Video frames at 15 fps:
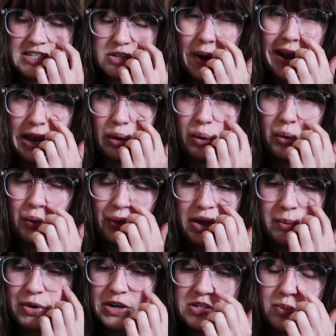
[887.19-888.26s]
It's quite a long
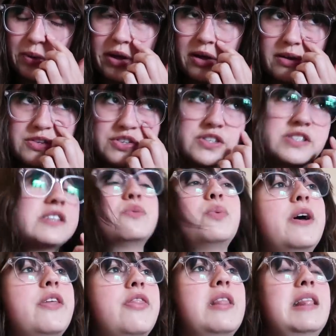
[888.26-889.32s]
audiobook as well, just as
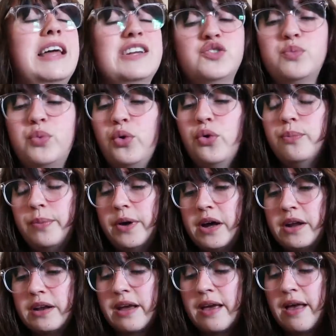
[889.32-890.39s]
with Legendborn,
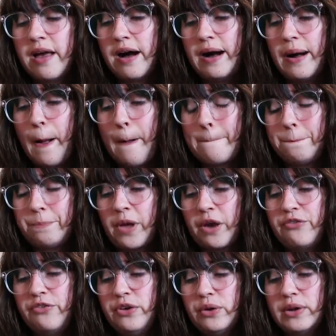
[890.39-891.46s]
but
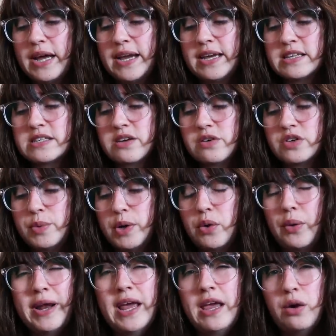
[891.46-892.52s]
I feel like it's going to be
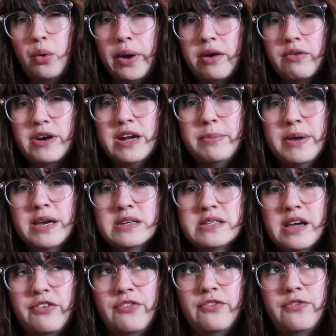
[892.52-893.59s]
quite a quick read, because
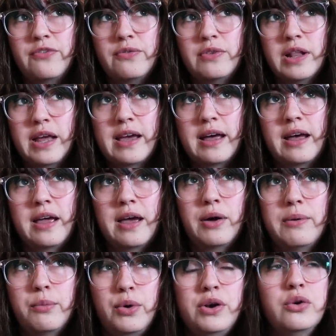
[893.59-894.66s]
with
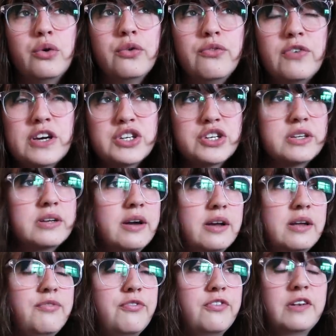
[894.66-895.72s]
nonfiction,
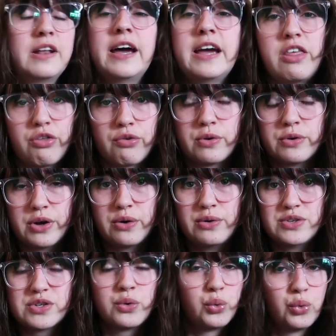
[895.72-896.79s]
I fly through
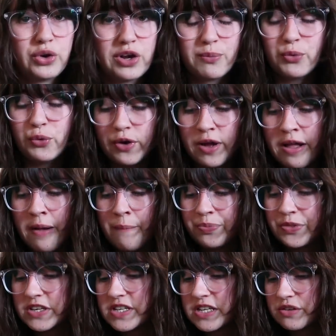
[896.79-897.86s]
those on audiobook.
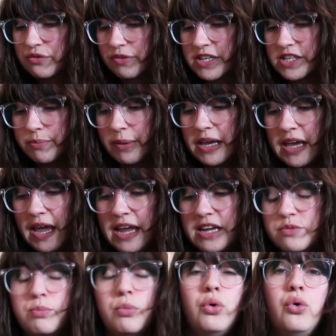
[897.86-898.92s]
This is written by
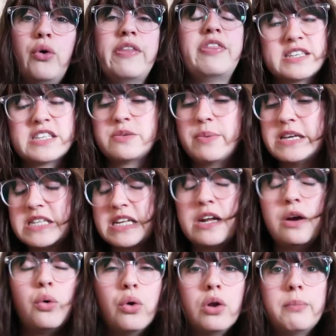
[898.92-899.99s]
Kate Moore, and this is
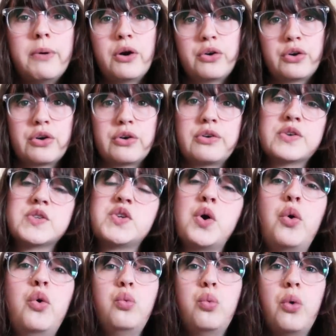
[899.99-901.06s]
basically all about girls
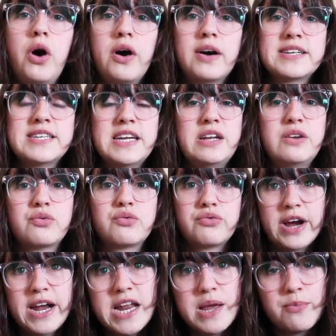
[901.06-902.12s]
worked in
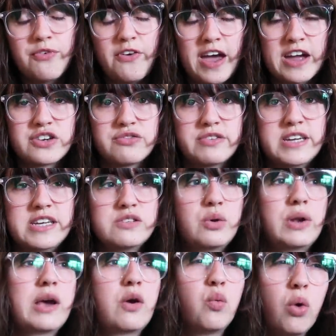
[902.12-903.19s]
radium factories
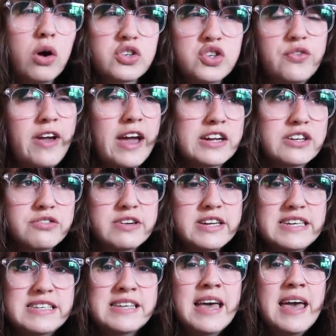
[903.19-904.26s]
or like watch
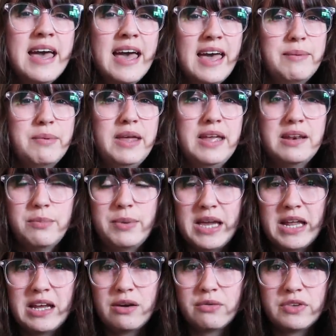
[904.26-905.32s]
factories in the
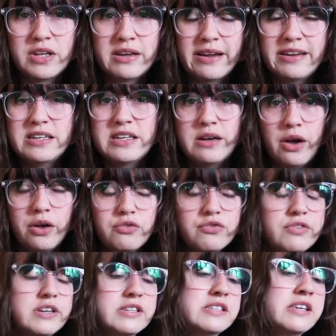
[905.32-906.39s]
beginning of the
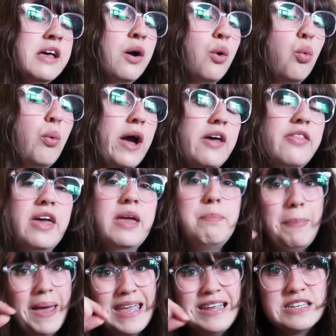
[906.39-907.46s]
1900s, where they
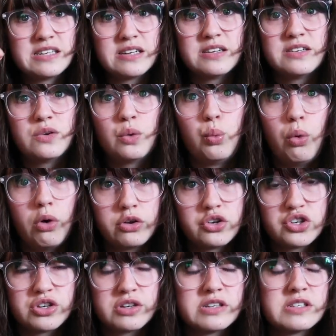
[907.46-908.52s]
painted
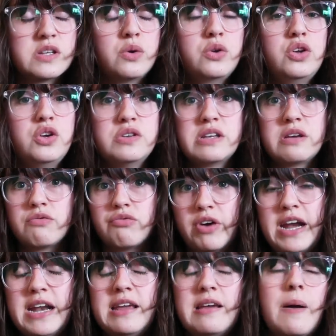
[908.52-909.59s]
watches using
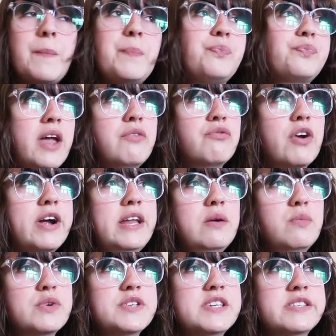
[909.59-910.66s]
radium. And
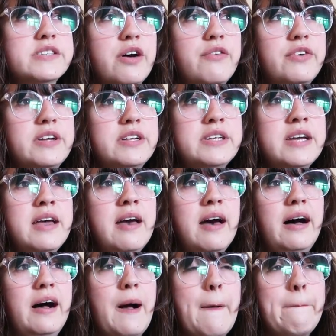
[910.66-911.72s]
radium was discovered
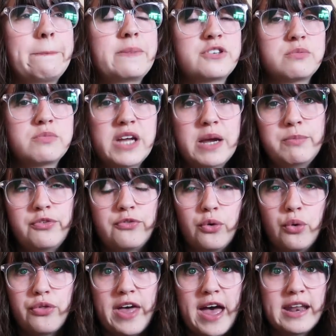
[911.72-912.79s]
sometime
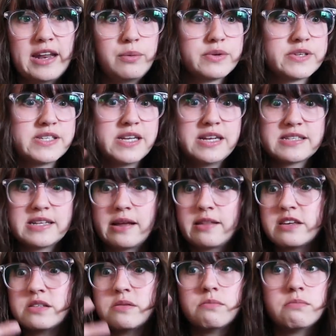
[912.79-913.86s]
before that. It was seen as like
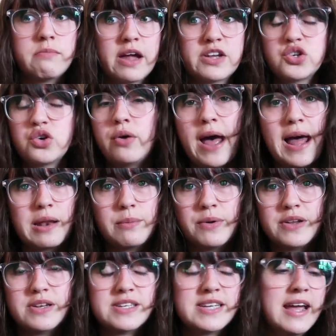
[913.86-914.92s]
this magical
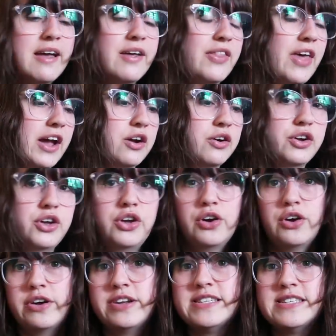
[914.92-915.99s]
element that could
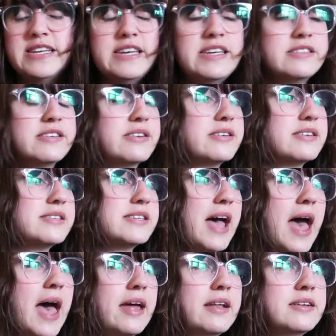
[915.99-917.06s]
cure diseases
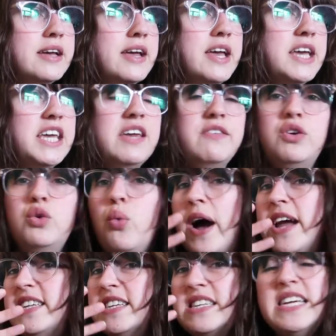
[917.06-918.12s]
and give you
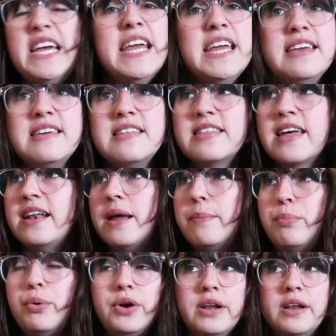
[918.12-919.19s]
whiter teeth, and they
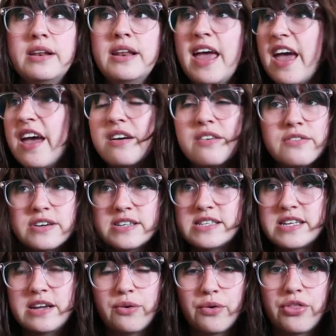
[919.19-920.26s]
put it in every
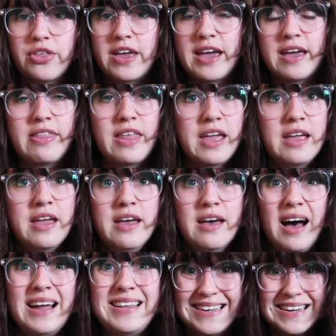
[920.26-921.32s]
single thing. And
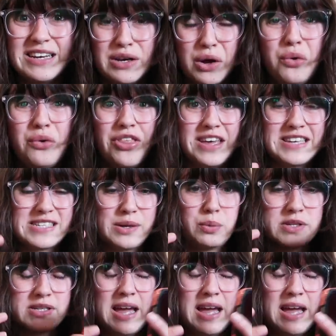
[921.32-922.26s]
I didn't know this.